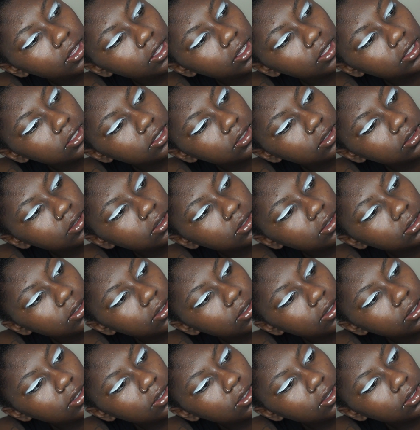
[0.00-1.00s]
these
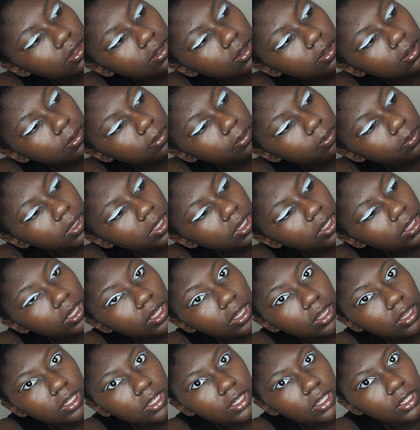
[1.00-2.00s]

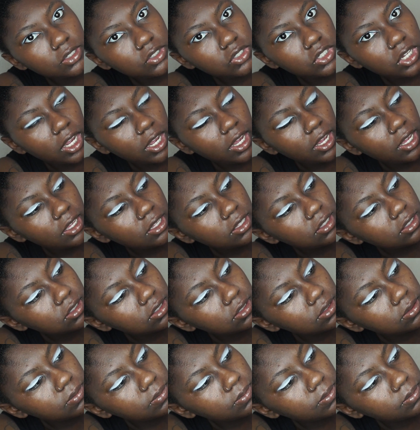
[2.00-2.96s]
pinky looking shades.